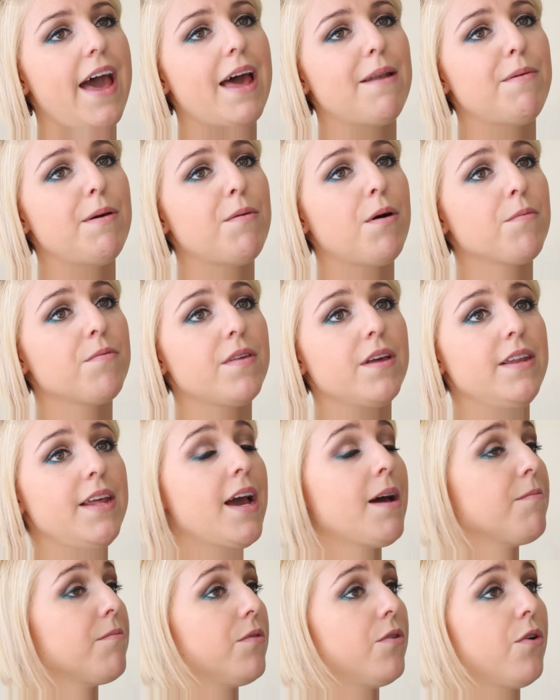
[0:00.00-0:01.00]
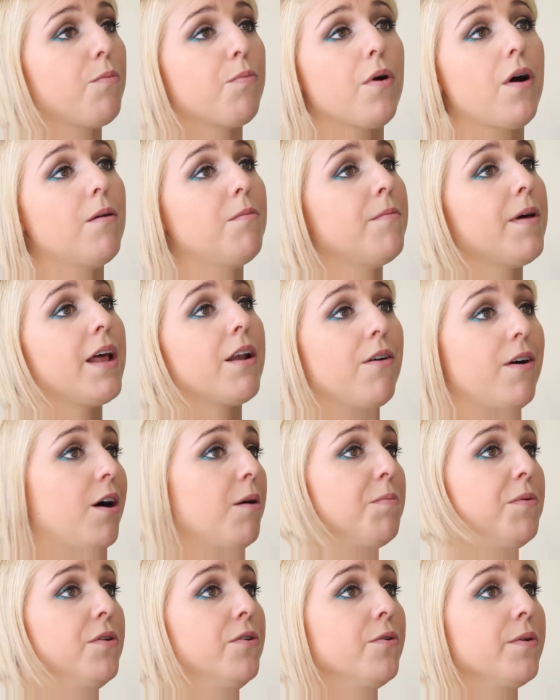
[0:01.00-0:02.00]
And my mom said, "Yeah, no problem, and I'll
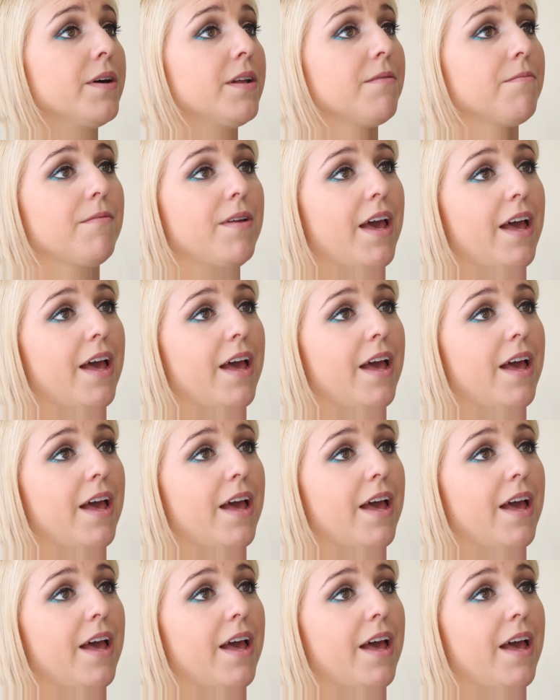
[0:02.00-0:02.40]
help you do it."